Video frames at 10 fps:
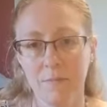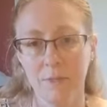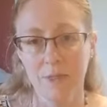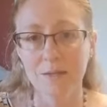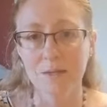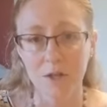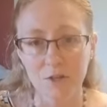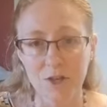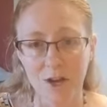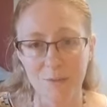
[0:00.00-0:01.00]
That's our
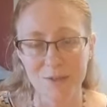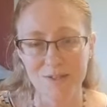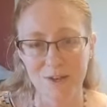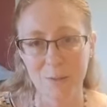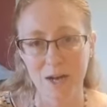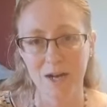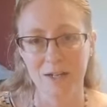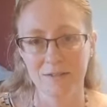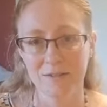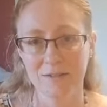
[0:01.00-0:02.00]
job as their
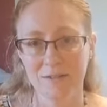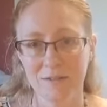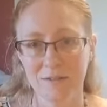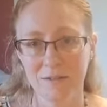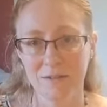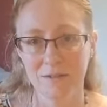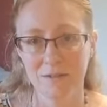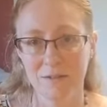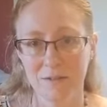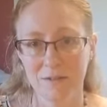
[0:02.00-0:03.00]
parents.
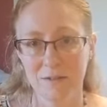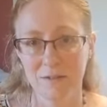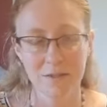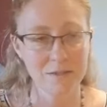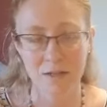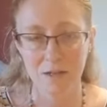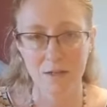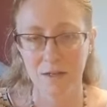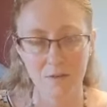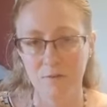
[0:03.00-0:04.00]
It's not the
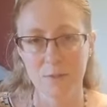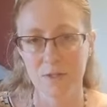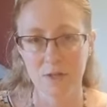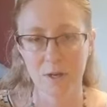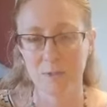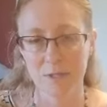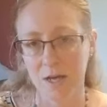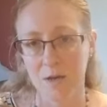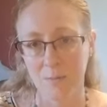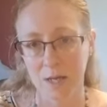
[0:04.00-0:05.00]
government's job to
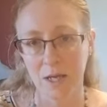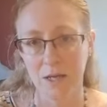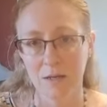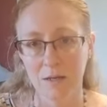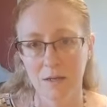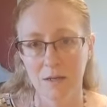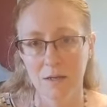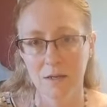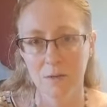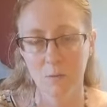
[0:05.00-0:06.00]
tell me
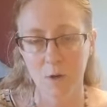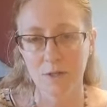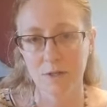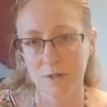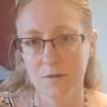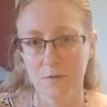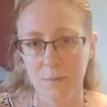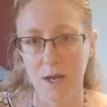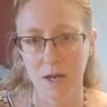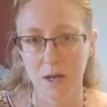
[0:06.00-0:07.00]
what to do for
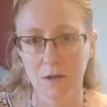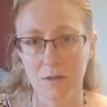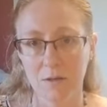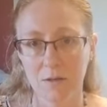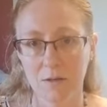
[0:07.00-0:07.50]
my health.